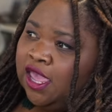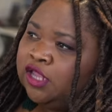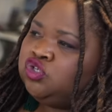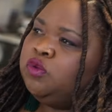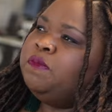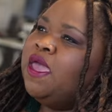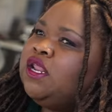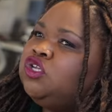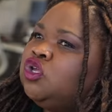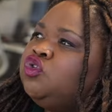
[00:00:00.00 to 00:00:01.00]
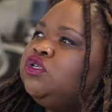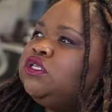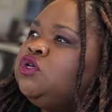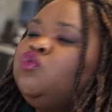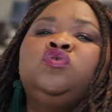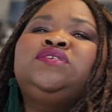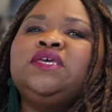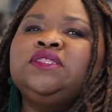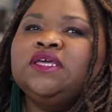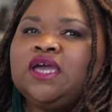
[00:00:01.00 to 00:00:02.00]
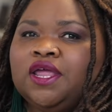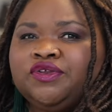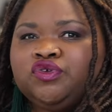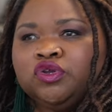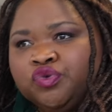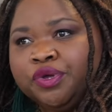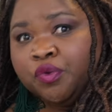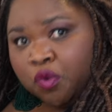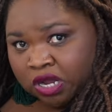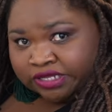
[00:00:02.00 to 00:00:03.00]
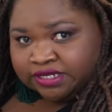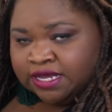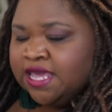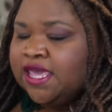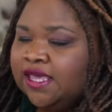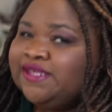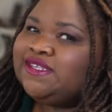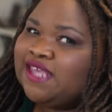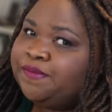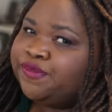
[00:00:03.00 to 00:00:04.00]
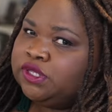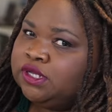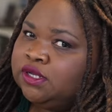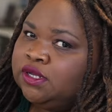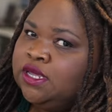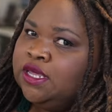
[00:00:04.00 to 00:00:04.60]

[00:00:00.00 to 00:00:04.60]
and to manage and to see who's in the country and doing what is something